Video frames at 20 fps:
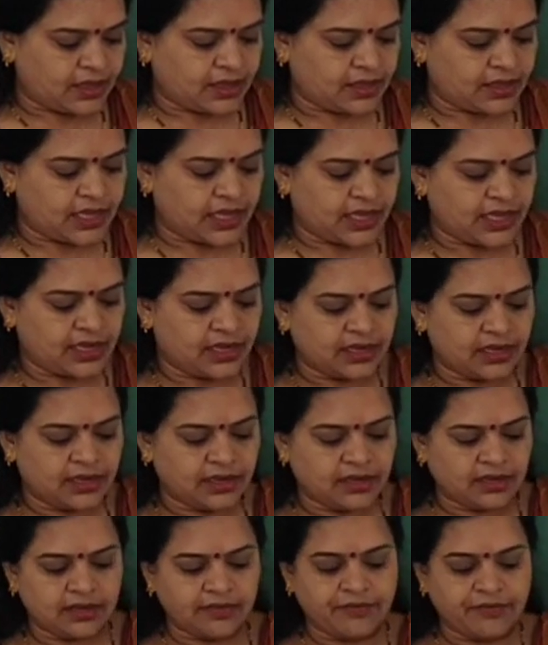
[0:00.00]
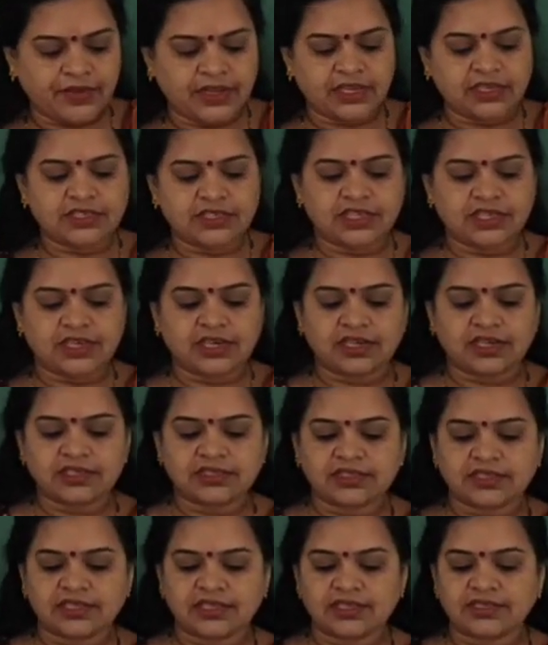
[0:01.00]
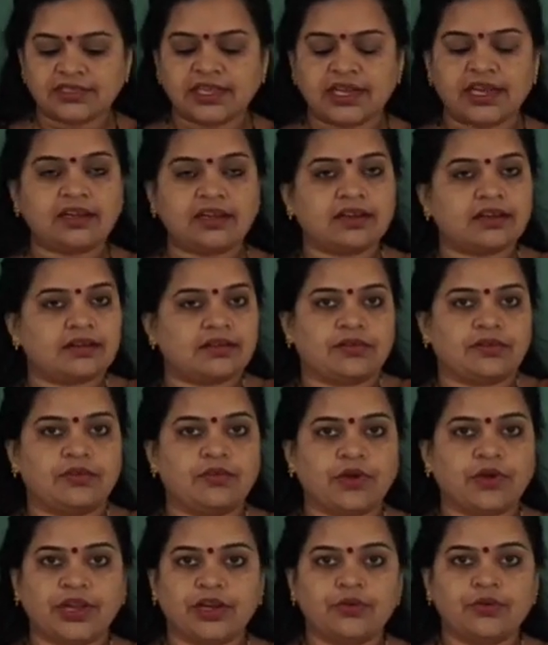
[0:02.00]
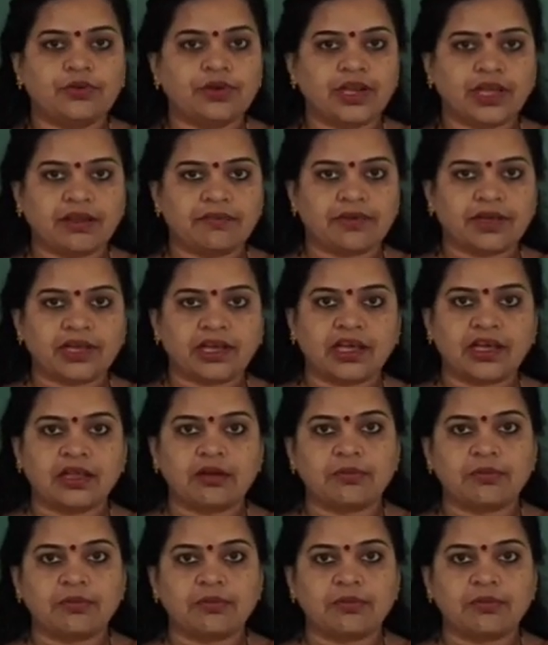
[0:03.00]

Then when Gerard says that no, I don't have a car,